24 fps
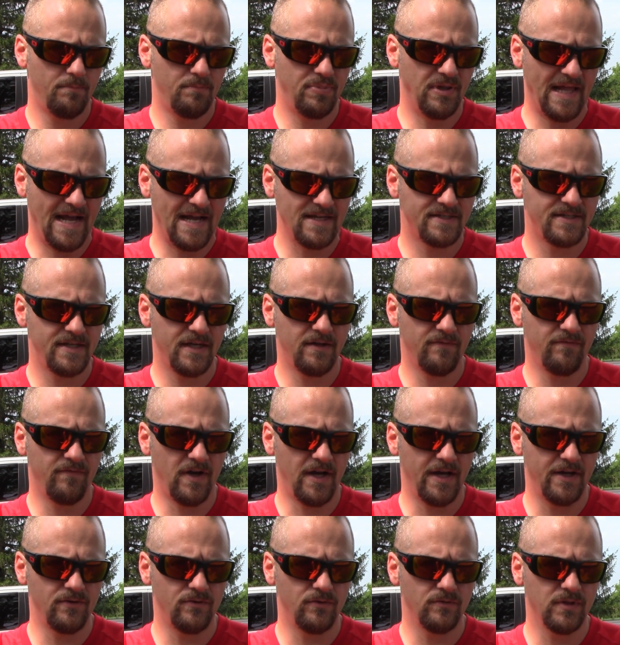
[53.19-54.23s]
plastic,
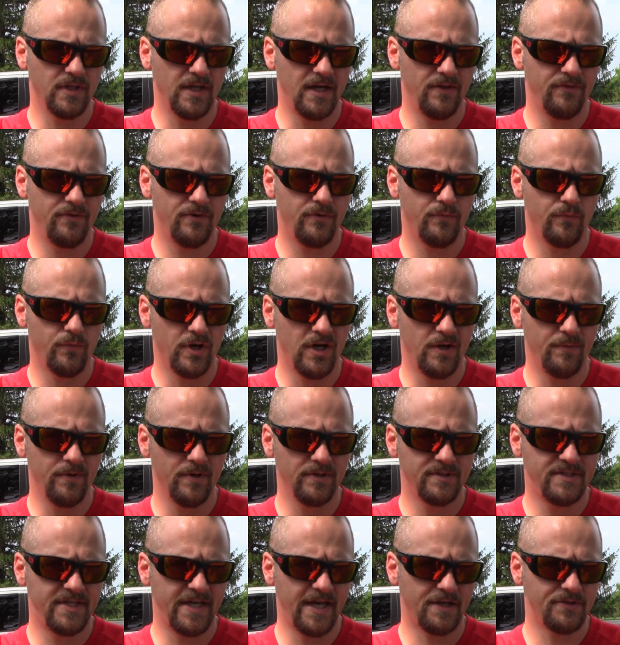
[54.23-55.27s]
vinyl, leather,
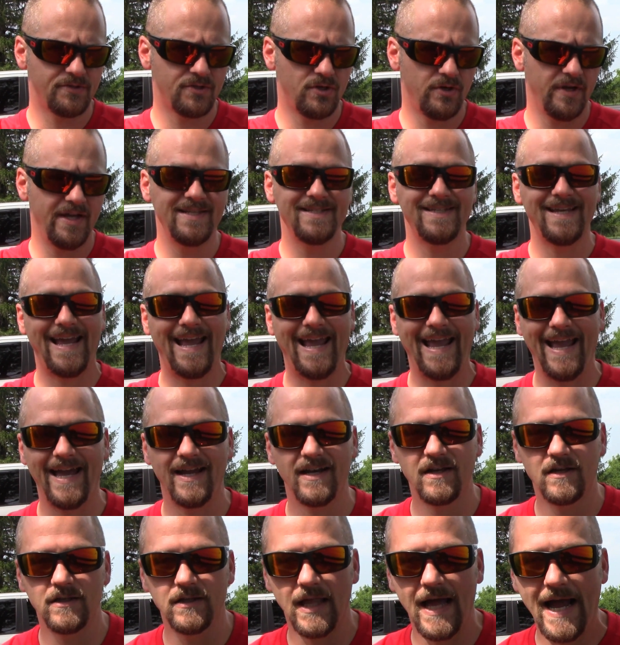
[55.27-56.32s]
rubber, tech screens,
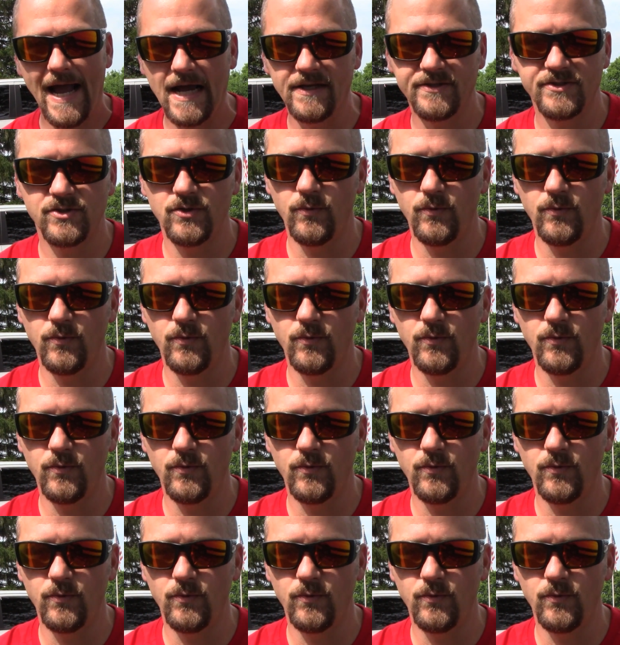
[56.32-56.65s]
and glass.